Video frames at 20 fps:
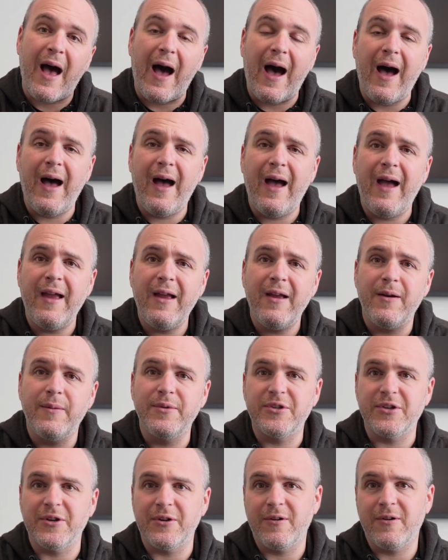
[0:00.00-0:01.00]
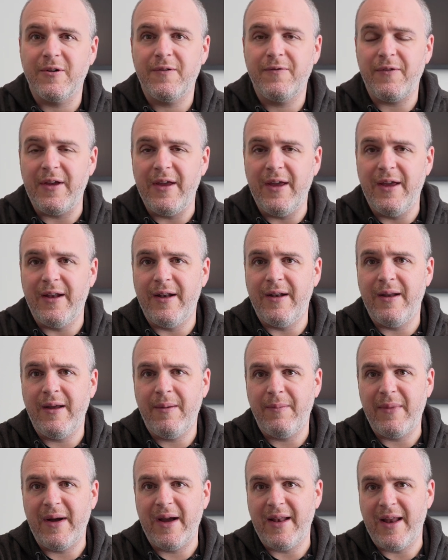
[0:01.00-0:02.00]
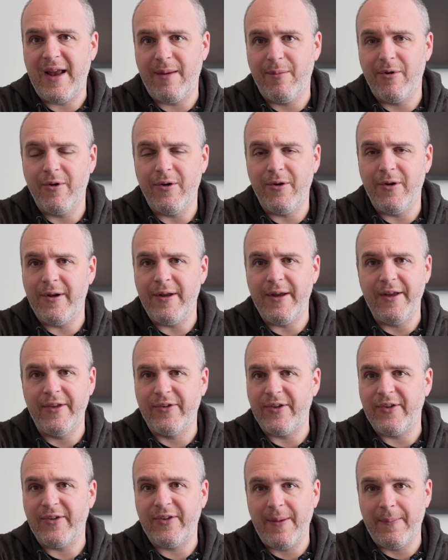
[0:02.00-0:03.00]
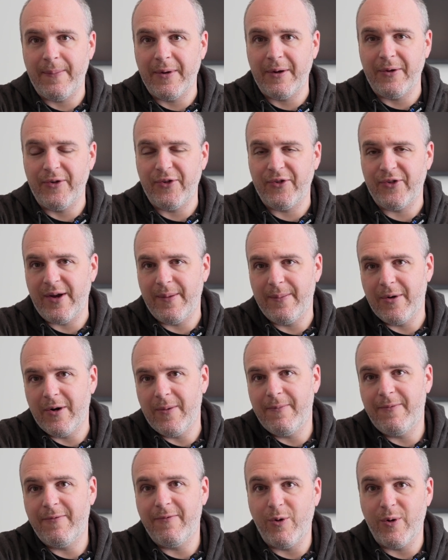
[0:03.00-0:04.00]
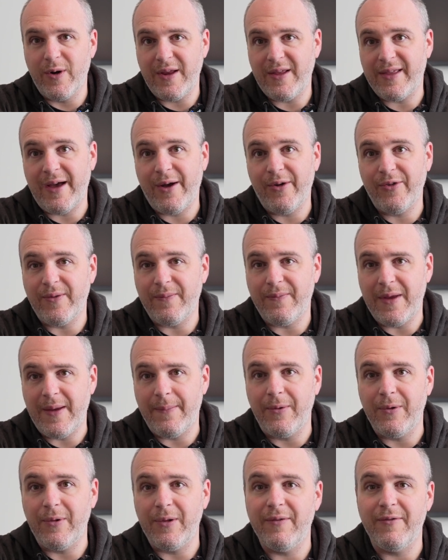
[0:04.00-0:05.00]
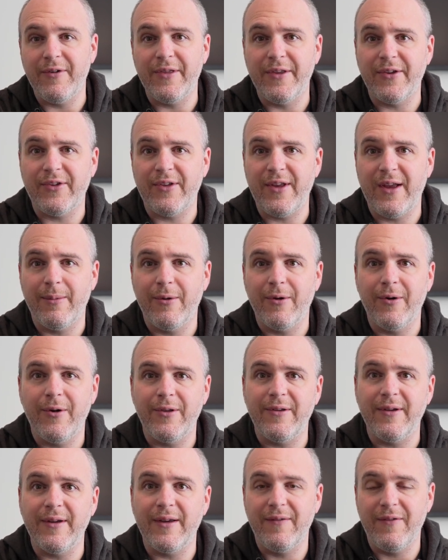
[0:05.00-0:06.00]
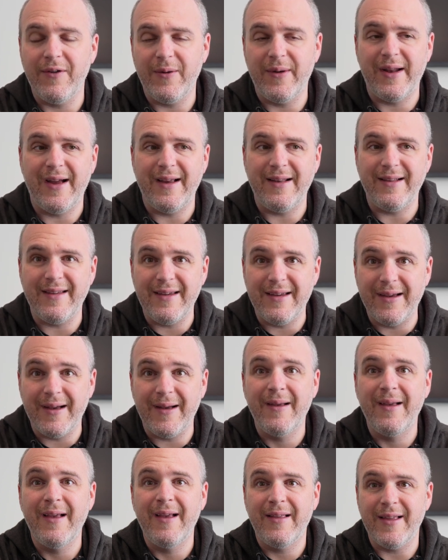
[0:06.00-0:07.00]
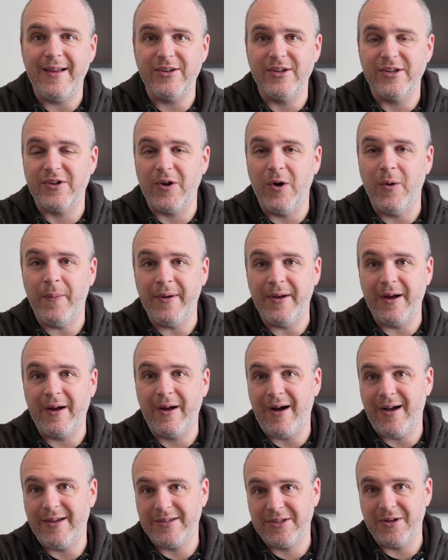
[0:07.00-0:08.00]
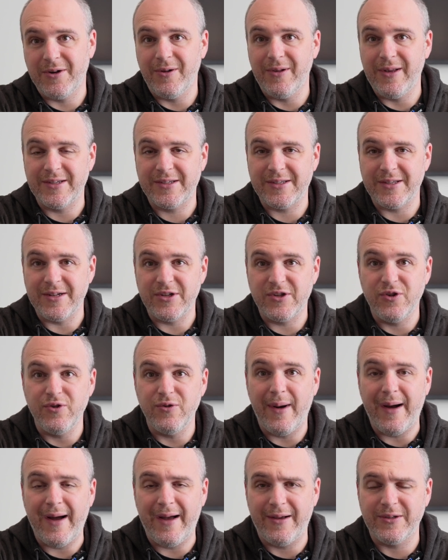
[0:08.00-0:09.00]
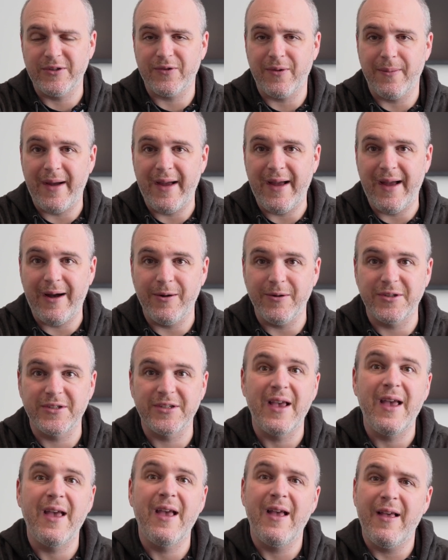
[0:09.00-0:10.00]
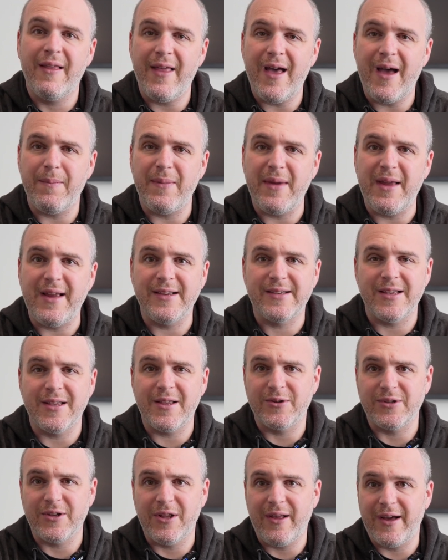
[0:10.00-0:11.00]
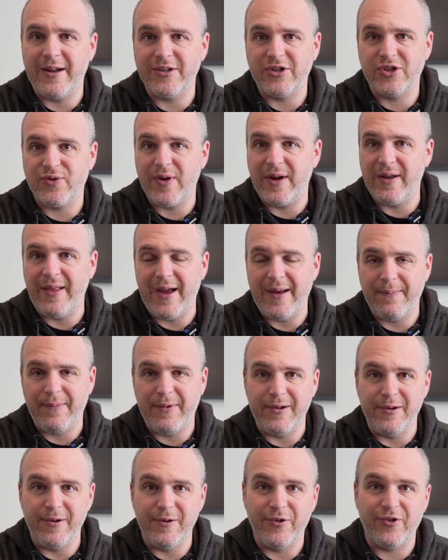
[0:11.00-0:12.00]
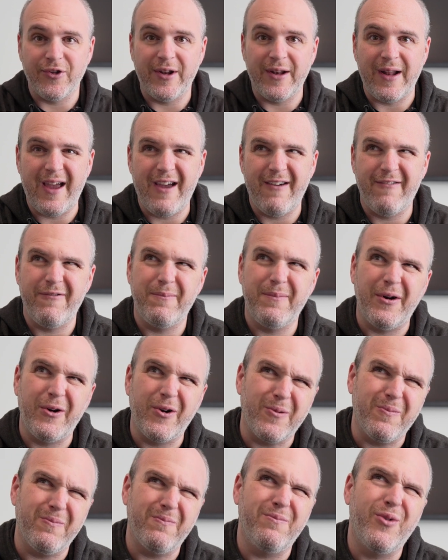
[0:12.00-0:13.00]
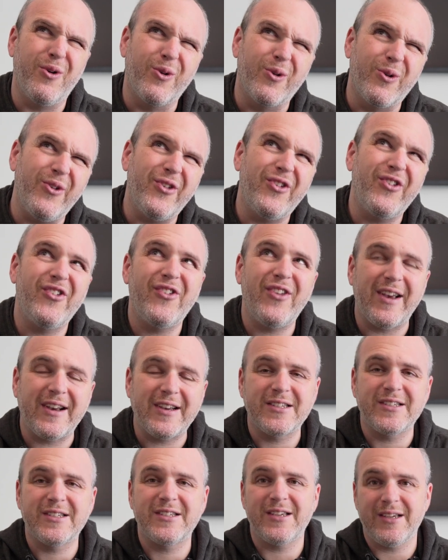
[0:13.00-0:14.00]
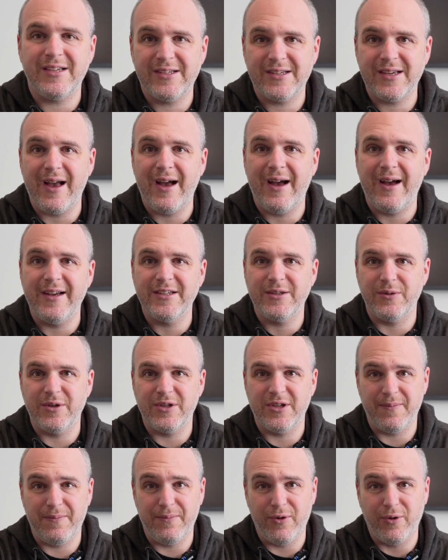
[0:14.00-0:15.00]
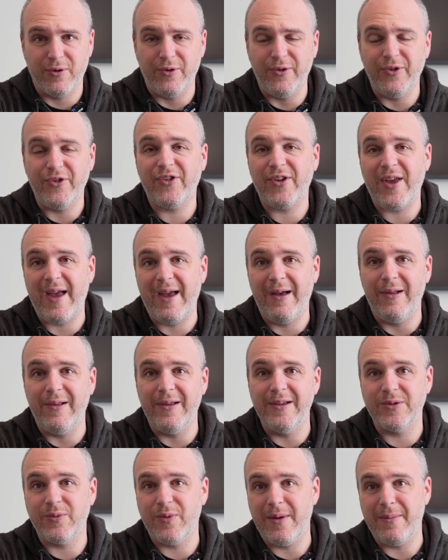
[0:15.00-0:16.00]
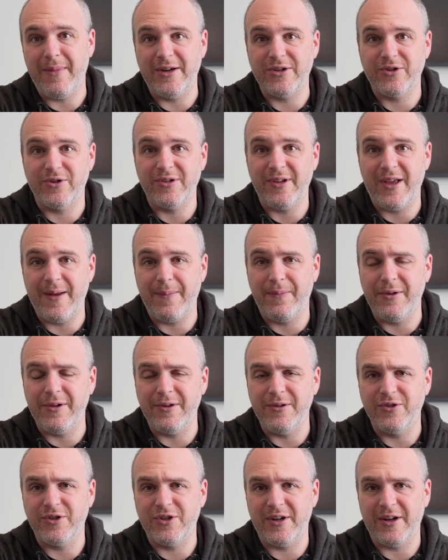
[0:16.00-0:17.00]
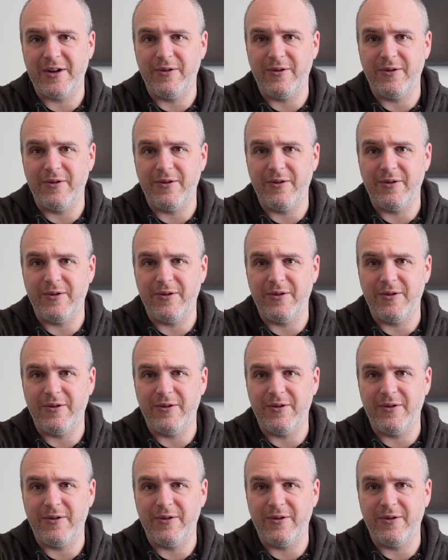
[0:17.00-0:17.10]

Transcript: I observe in my neighborhood. It's a typical suburb, 40,000 people live in this neighborhood. To give you an idea, they just opened a Costco less than two miles from my house. That means that there's a lot of stray light pollution. I have Bortle 6 skies, the Bortle scale is what measures light pollution.